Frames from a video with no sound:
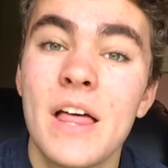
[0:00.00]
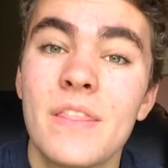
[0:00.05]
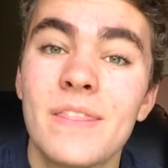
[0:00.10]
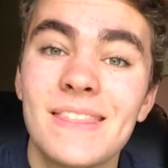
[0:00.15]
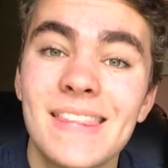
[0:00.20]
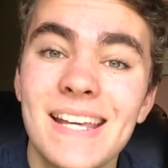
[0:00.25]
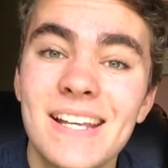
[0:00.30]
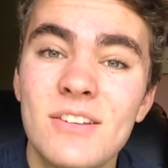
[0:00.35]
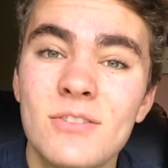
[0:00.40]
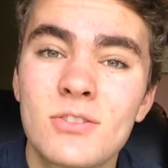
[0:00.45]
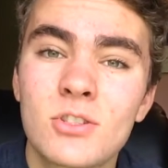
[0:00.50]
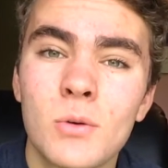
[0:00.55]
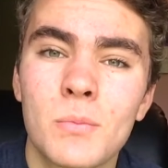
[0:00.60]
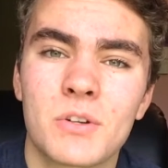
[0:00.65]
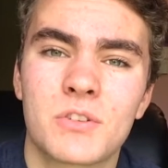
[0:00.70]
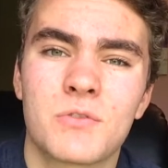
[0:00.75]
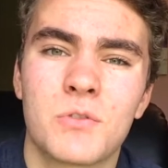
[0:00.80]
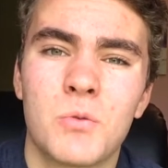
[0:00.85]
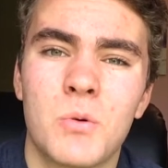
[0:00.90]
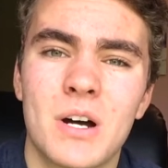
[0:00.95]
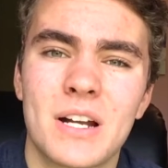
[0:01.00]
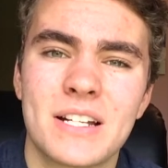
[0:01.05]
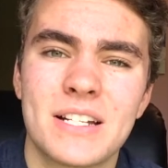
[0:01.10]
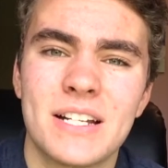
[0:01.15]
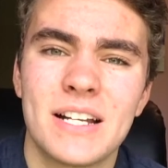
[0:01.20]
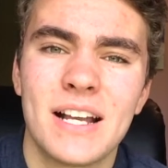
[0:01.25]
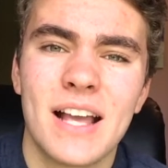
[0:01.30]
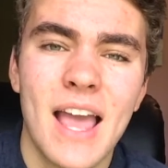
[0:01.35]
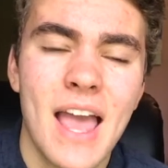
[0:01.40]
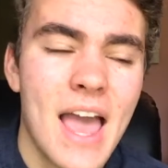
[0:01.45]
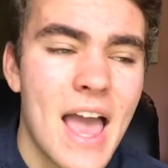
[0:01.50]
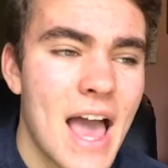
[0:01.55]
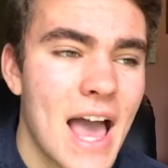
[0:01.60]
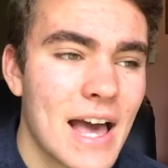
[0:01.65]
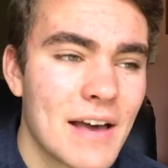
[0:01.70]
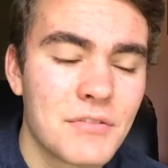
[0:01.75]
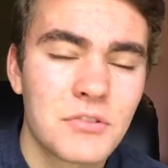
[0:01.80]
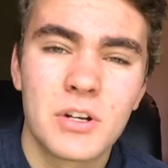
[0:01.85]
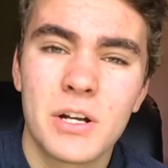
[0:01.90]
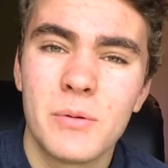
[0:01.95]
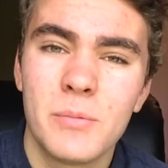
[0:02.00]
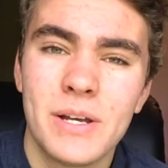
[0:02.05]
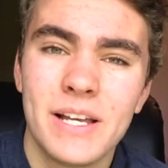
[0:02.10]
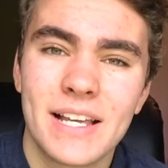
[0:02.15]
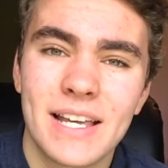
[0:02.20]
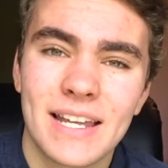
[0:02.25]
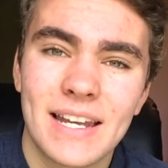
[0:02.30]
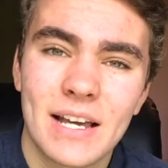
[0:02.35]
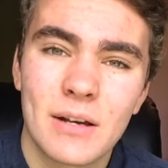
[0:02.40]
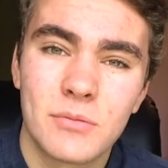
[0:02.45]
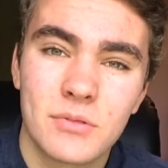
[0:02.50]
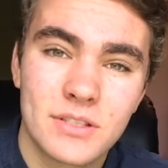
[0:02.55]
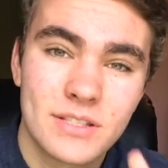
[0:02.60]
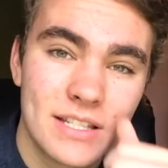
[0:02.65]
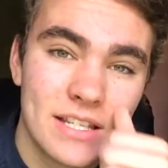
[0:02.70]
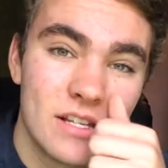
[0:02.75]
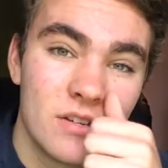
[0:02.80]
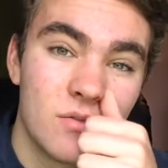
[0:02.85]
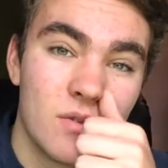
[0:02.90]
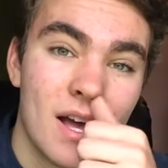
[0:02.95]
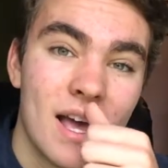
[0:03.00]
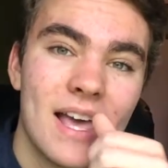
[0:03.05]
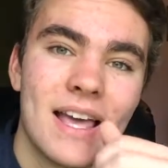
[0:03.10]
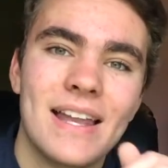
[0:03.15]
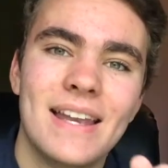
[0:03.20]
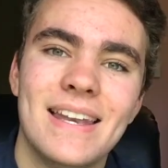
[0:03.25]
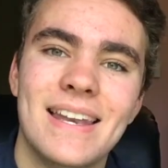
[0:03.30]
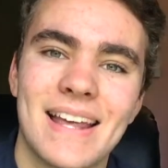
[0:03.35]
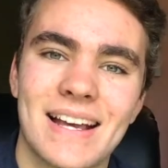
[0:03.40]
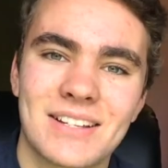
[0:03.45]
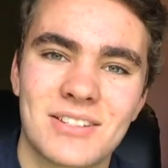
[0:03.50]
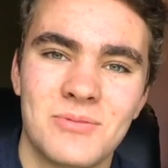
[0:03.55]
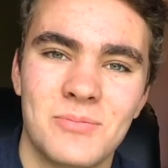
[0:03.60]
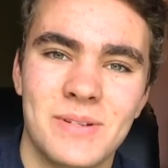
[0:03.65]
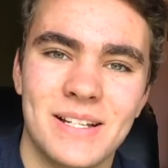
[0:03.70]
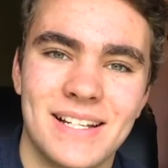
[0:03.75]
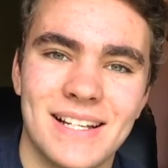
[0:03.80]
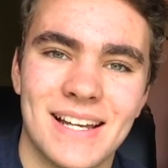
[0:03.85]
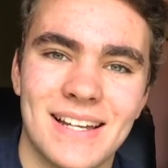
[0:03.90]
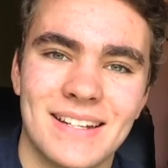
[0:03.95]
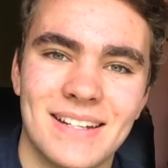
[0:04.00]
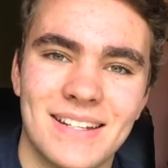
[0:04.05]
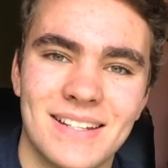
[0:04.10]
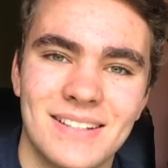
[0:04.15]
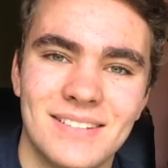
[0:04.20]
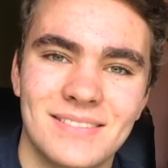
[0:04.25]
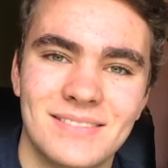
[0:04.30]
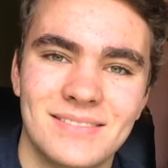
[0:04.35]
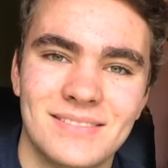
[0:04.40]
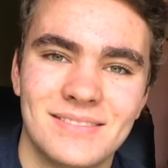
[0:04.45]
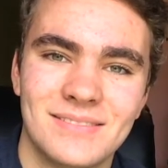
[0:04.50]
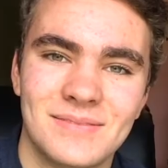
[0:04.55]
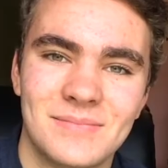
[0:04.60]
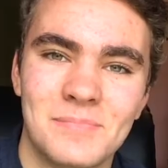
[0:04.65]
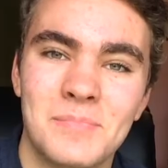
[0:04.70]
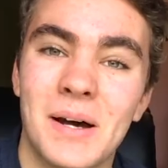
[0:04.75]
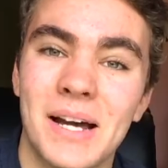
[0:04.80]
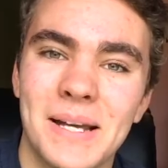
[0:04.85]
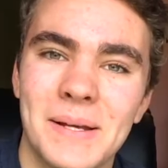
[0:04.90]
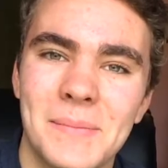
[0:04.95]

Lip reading: Thank you so much for watching. Have a great week, and I will see you next weekend. Bye.